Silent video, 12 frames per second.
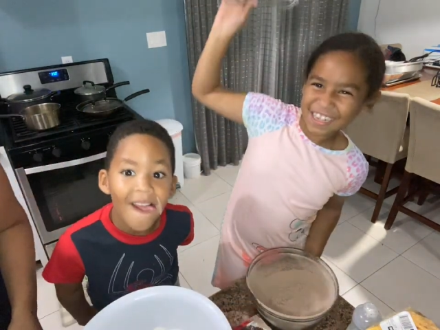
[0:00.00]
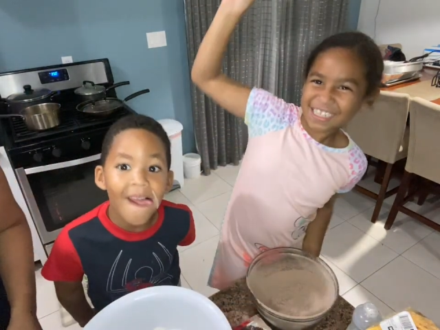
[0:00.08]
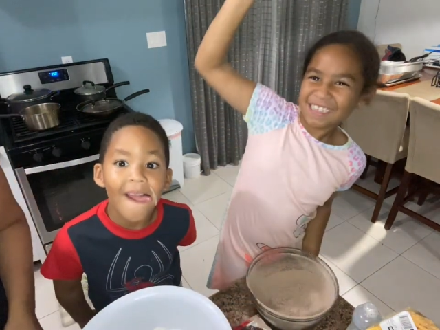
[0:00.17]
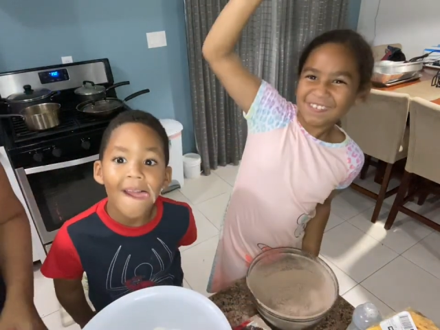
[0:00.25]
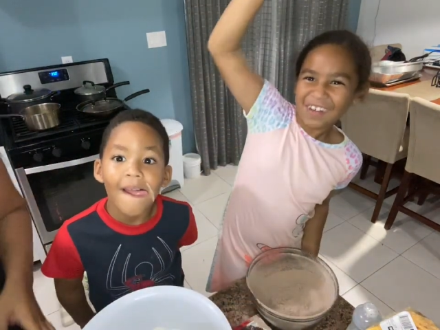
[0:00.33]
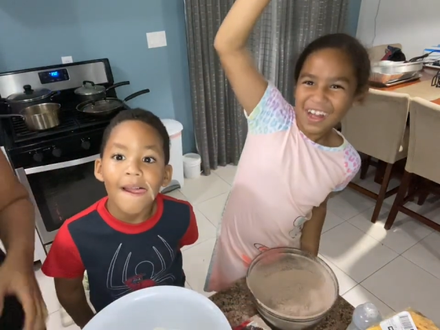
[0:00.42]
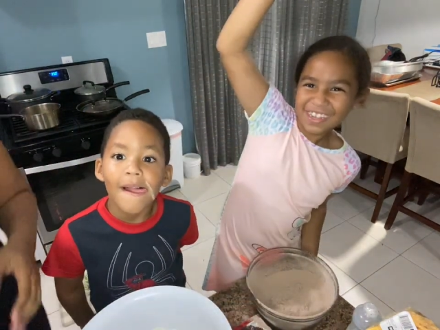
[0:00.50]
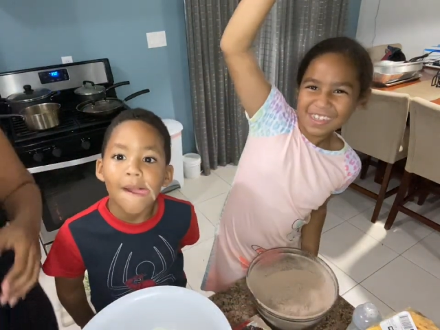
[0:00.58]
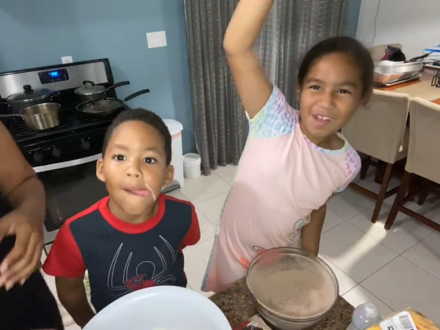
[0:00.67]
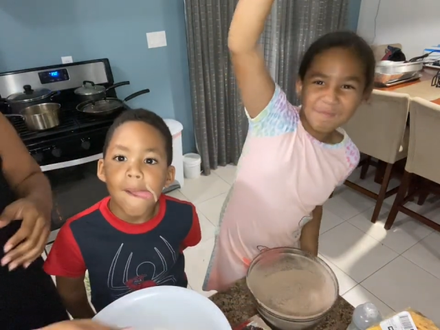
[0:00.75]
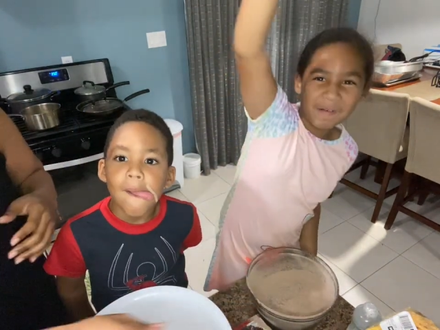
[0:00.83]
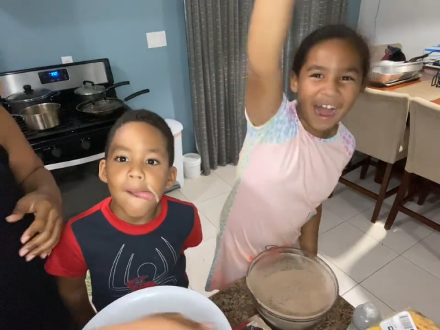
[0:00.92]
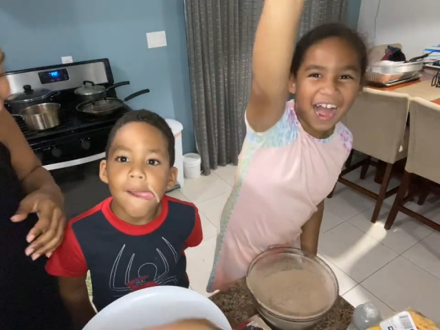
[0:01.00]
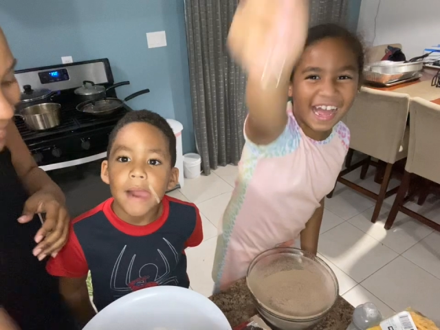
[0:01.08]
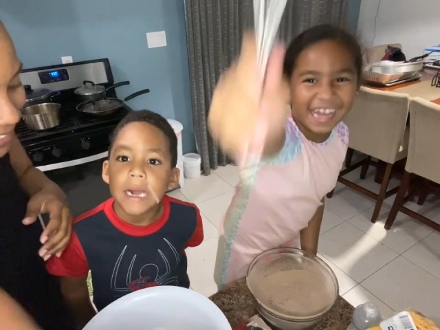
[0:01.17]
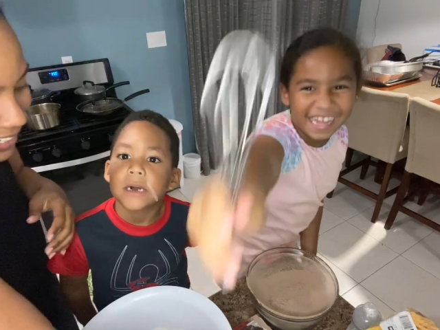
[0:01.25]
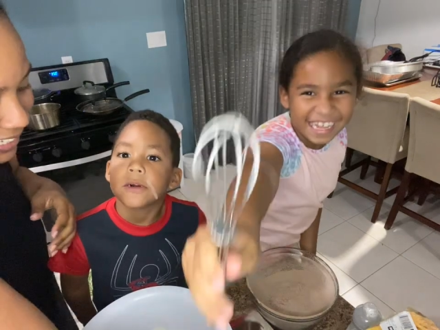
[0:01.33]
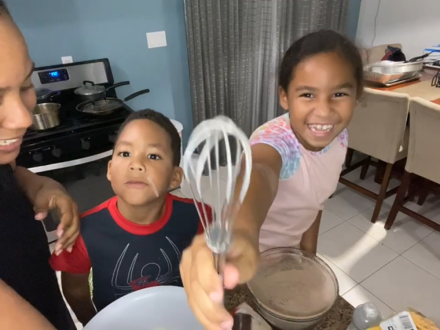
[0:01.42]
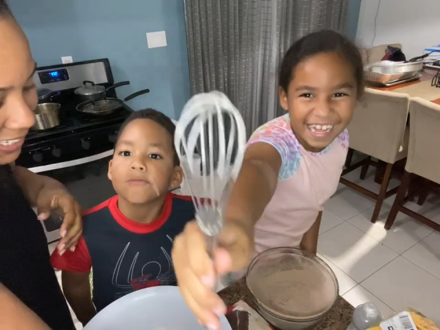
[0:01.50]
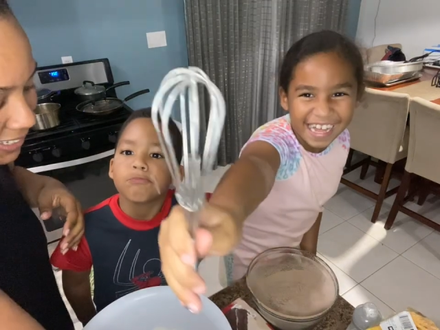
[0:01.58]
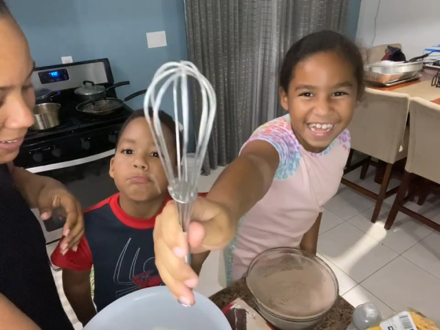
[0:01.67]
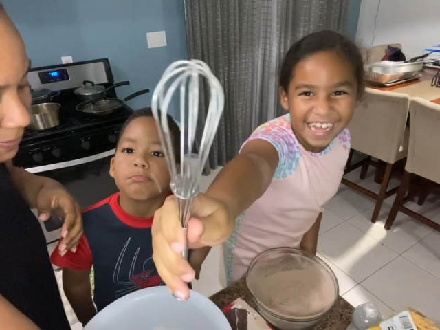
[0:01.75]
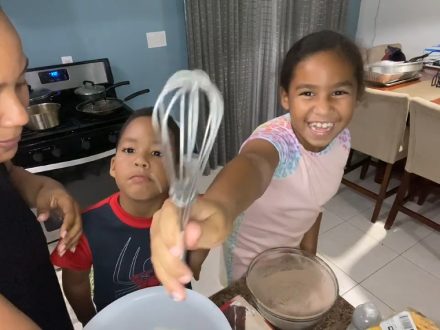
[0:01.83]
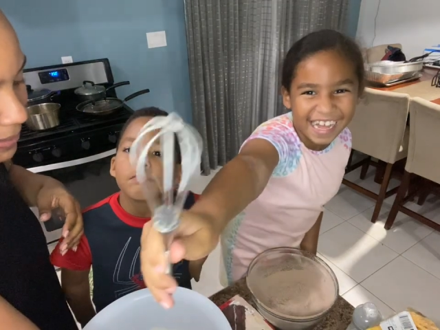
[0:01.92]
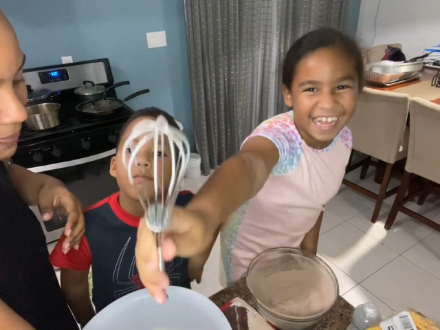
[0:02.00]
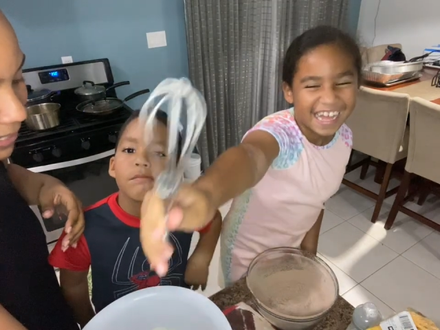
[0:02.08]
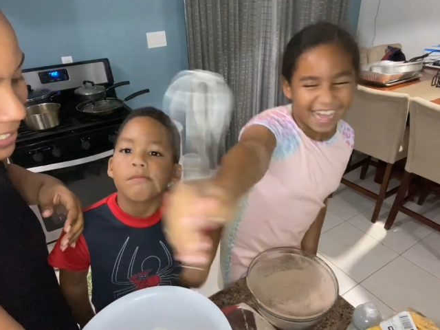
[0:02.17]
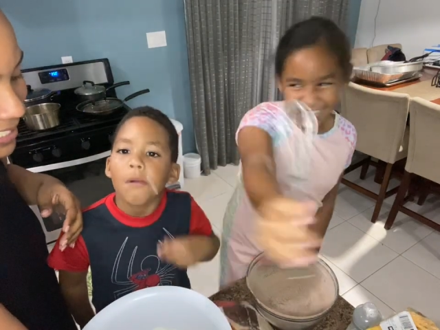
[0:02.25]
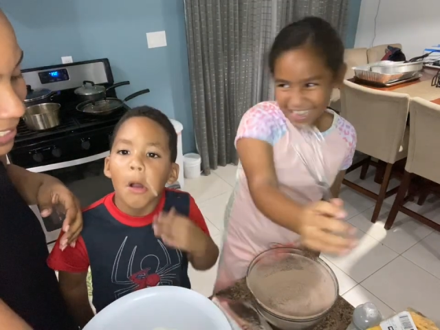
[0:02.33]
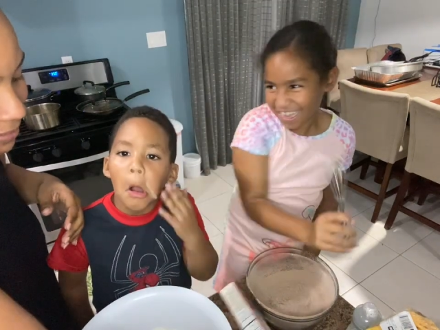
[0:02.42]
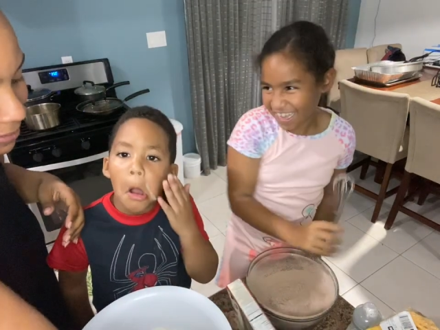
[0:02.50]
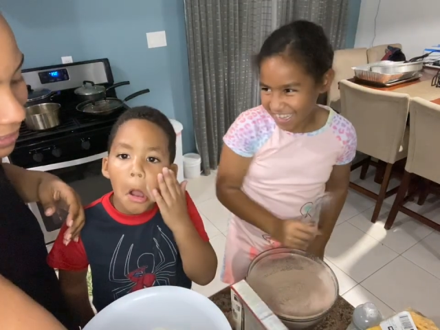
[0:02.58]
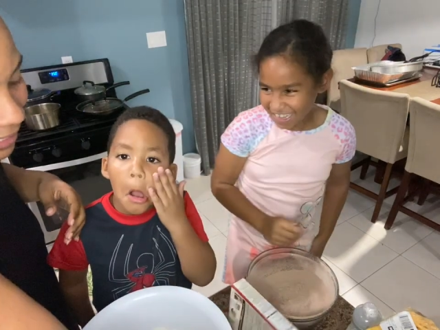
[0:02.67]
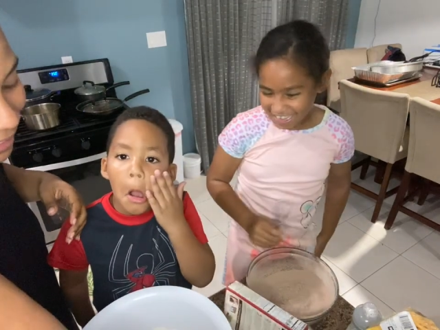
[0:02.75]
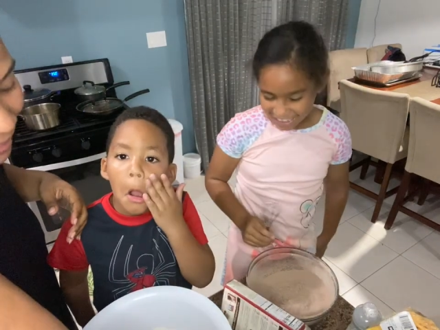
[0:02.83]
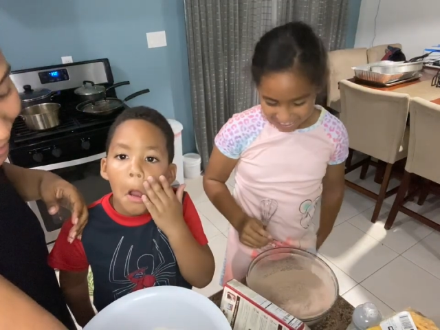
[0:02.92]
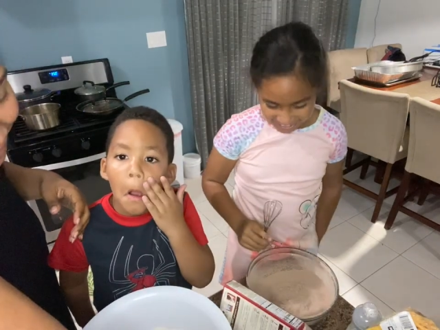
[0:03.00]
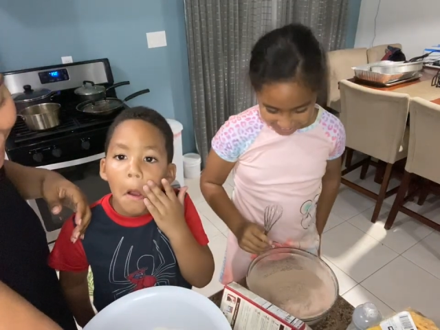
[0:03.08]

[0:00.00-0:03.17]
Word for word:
Speaker 1: mm-hmm. sponsored by Be Myself and I.